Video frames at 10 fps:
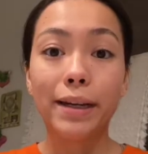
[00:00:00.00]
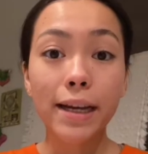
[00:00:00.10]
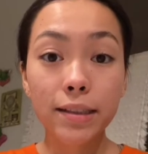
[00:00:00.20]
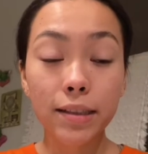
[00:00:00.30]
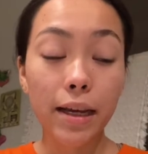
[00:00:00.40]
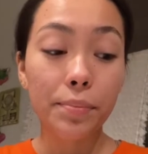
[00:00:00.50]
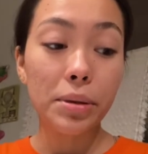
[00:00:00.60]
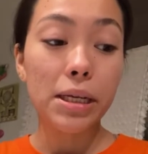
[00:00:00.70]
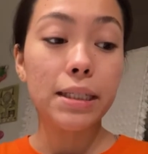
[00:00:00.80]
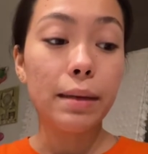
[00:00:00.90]
next step
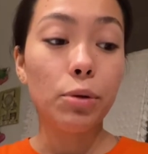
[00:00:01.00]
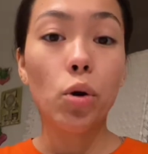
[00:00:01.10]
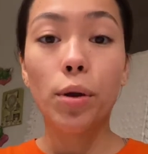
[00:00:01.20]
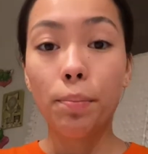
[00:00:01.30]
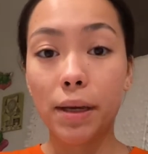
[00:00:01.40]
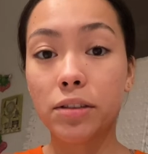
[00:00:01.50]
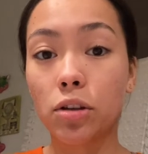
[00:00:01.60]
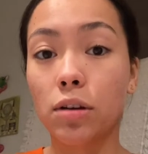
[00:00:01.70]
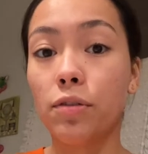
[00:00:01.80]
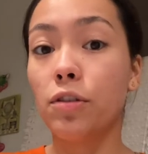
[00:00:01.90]
is I'm going based
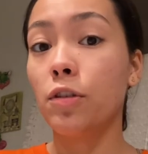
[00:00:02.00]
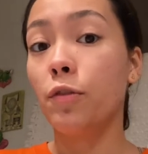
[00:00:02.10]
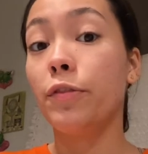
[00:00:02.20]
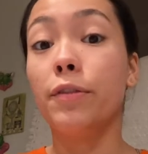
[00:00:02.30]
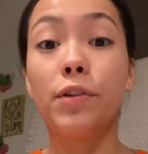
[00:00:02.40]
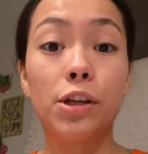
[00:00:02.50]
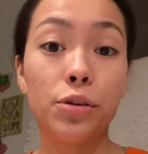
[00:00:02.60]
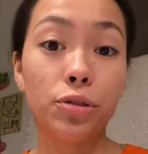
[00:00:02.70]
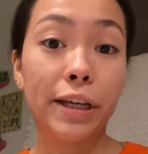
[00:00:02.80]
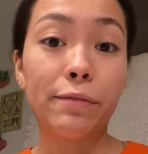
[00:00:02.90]
off of the
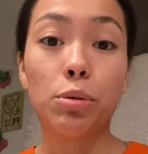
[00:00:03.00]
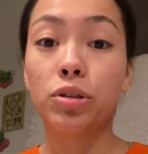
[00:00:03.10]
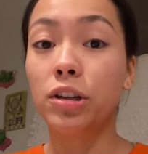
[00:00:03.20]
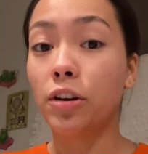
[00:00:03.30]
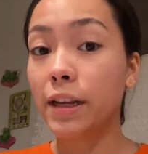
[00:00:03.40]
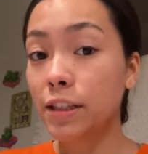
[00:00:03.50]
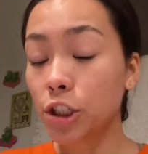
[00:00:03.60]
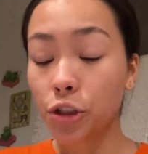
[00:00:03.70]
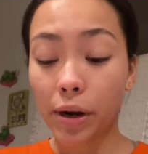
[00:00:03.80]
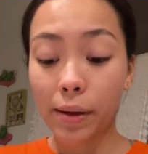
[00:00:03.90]
videos they have posted on
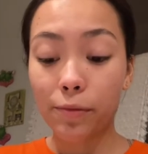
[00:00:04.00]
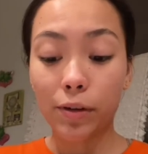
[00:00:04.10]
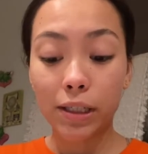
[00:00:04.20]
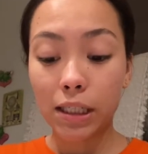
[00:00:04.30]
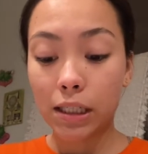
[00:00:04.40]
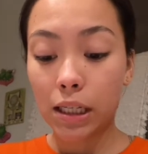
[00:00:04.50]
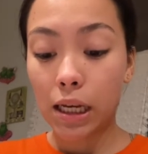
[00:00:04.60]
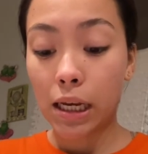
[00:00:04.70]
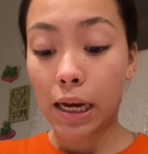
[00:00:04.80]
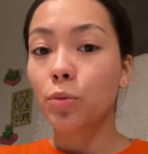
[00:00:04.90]
Instagram, Fenty
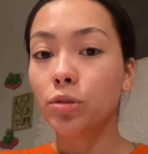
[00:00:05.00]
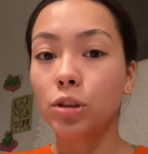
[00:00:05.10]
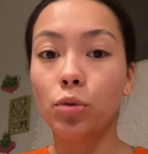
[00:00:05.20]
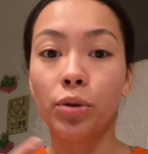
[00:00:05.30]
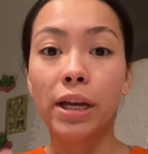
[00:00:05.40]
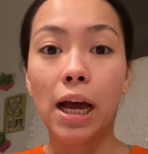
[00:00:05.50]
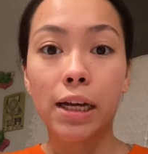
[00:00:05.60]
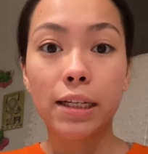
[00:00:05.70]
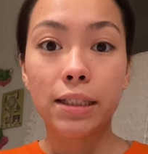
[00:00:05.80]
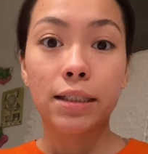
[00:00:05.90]
Skin. So
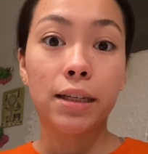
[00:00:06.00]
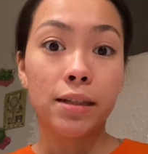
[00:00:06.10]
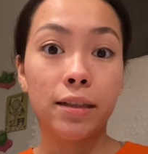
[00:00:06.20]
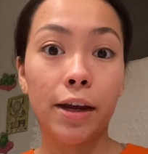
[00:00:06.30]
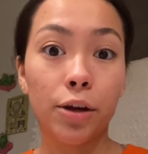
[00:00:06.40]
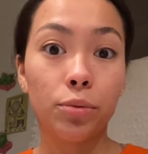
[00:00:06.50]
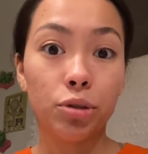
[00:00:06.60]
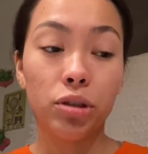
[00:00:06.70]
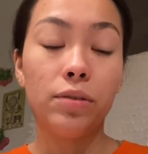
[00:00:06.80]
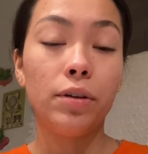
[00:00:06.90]
Rihanna's skincare
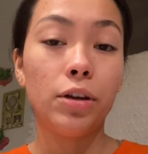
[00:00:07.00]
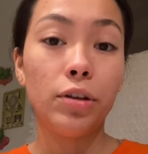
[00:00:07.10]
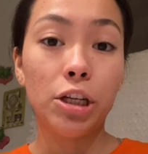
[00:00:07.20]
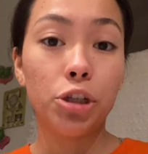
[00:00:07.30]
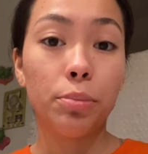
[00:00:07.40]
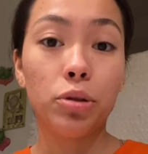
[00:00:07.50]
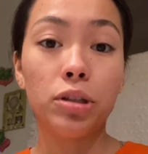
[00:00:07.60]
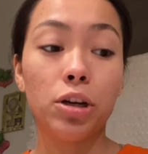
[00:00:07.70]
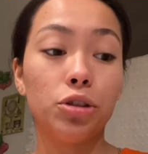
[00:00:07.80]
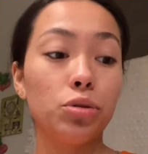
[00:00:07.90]
routine video that she
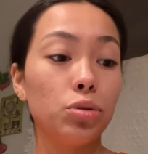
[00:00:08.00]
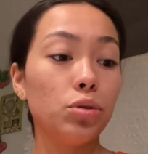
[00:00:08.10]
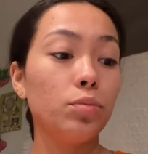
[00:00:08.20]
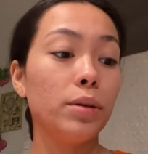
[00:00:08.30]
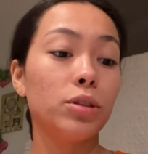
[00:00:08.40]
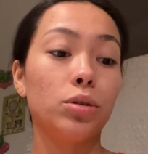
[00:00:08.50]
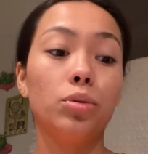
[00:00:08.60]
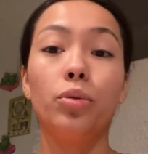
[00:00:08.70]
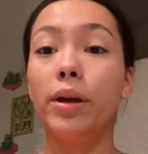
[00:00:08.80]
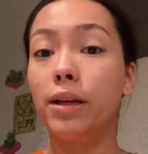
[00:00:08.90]
posted on YouTube.
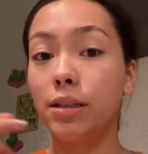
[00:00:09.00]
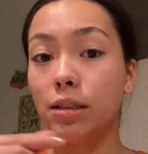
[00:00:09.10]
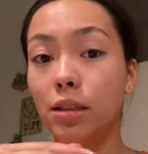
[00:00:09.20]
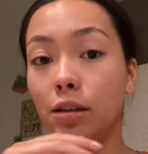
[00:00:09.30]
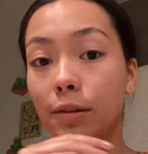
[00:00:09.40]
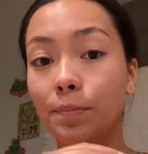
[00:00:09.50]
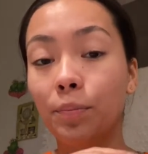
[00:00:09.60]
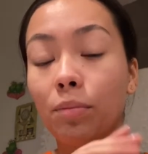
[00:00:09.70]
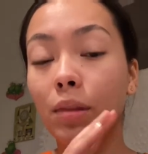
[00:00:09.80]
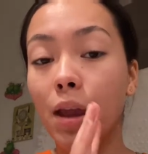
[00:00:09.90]
So it is the
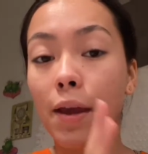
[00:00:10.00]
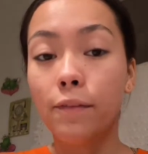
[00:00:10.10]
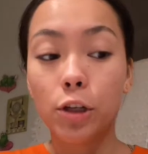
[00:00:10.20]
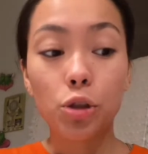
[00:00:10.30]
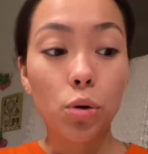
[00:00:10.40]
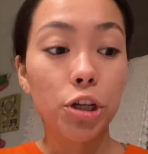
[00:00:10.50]
facial